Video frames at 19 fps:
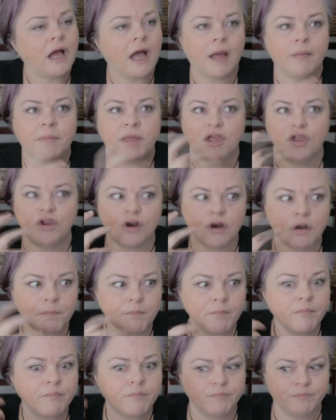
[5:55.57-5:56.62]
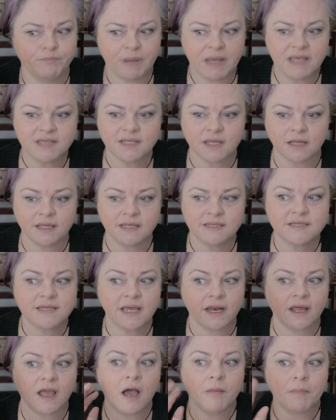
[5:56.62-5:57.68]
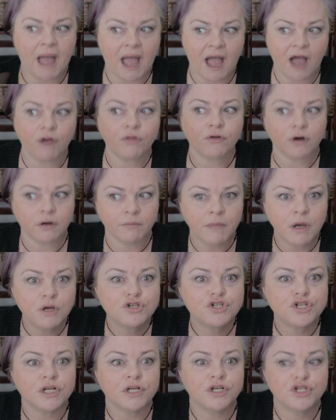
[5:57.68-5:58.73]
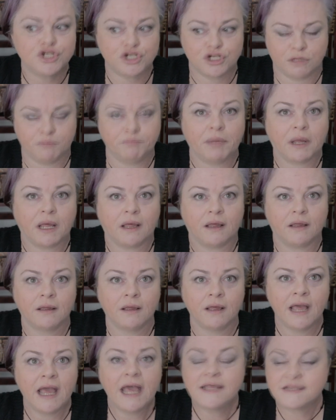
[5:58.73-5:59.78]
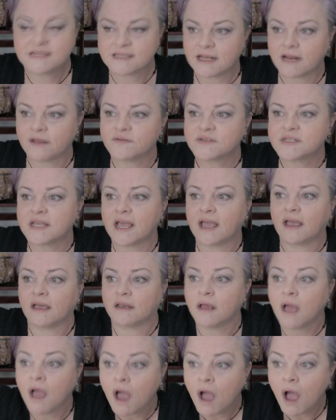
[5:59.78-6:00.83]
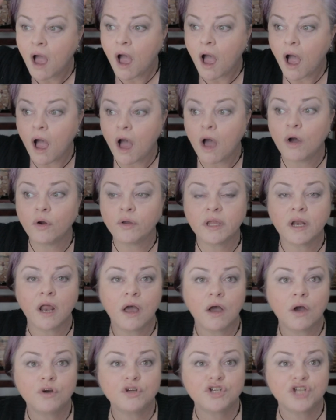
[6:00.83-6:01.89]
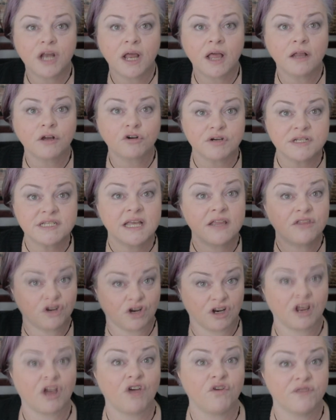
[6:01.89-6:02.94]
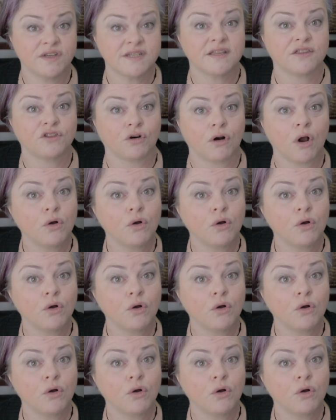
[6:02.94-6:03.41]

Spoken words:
I mean, you're basically setting up how their emotion should be. Instead of saying, Janelle and Christine, they're going to go visit their